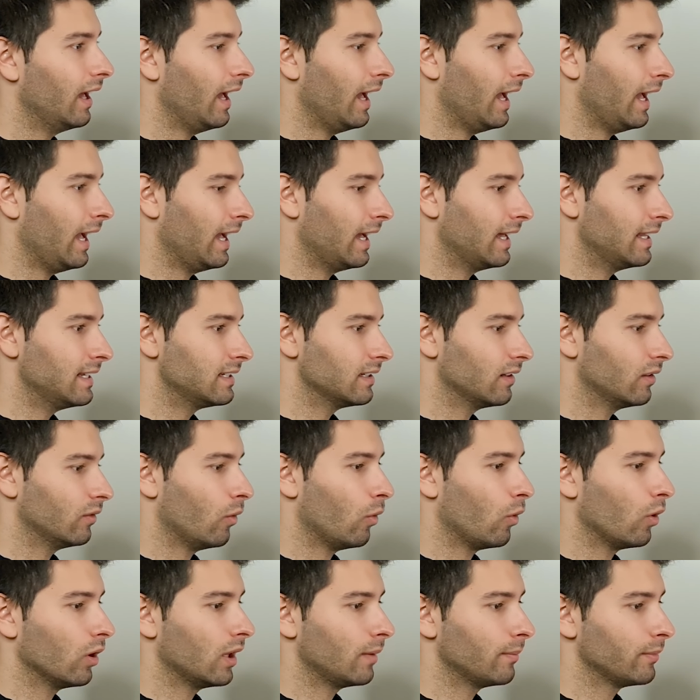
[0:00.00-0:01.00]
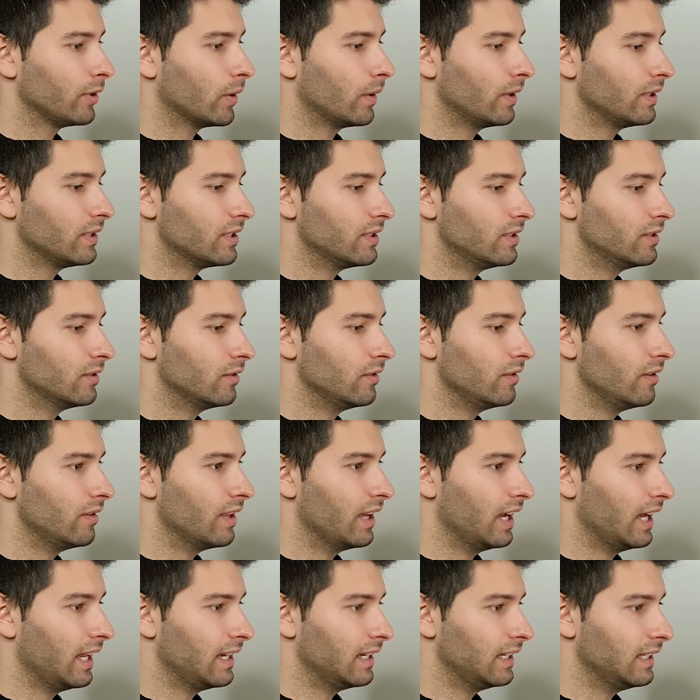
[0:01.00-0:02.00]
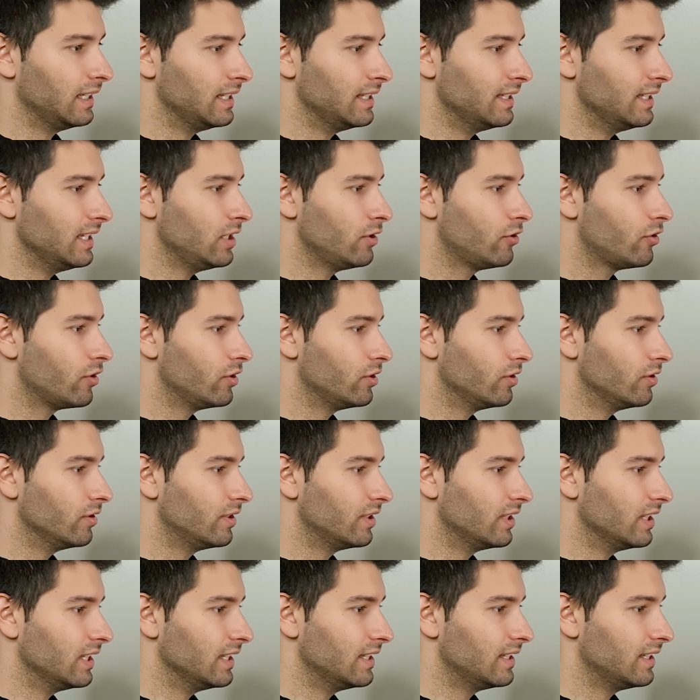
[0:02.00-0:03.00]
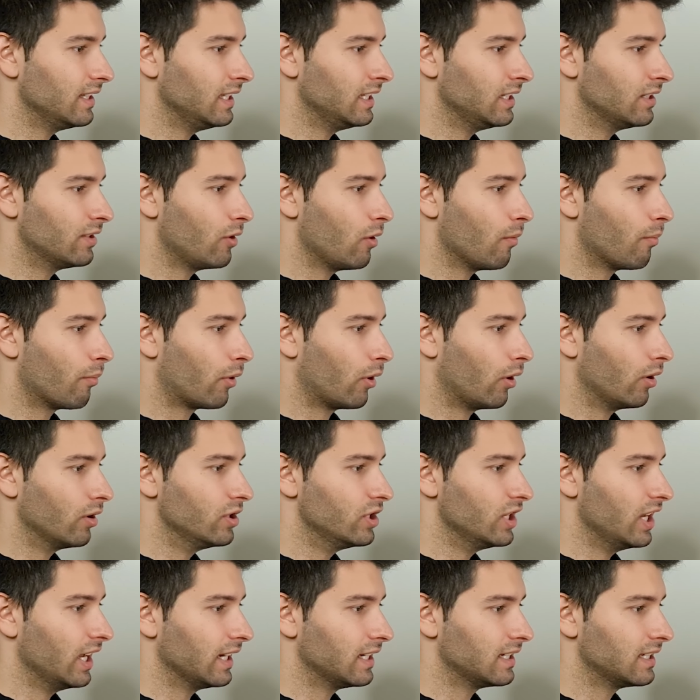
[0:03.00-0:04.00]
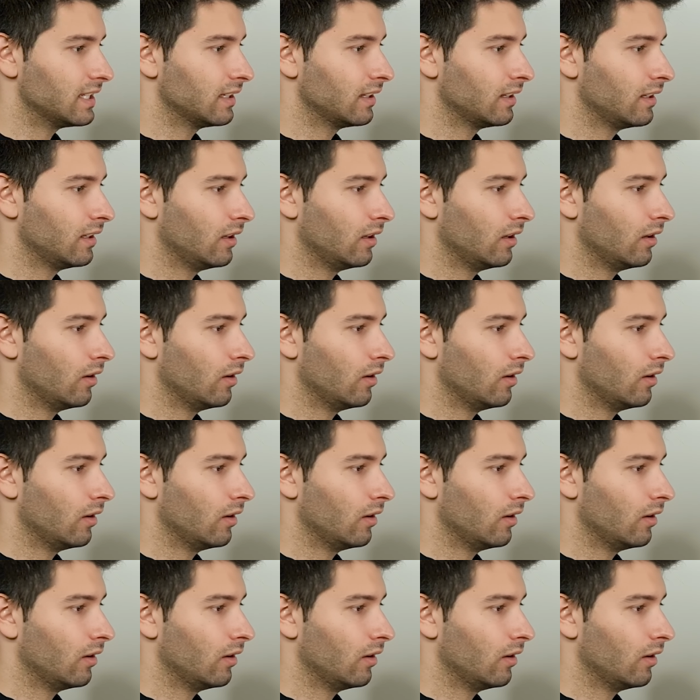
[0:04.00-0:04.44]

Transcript: And all I'm going to do then is introduce this into the project